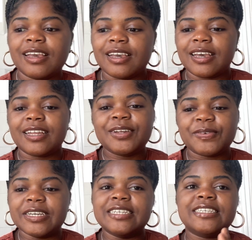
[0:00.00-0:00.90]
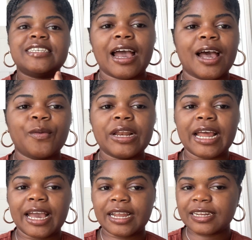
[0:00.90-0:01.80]
Anyways, I will
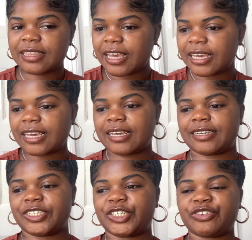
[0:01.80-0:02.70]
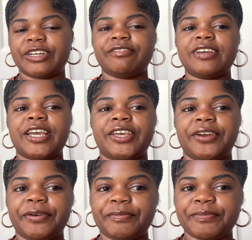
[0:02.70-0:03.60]
end the trivia here.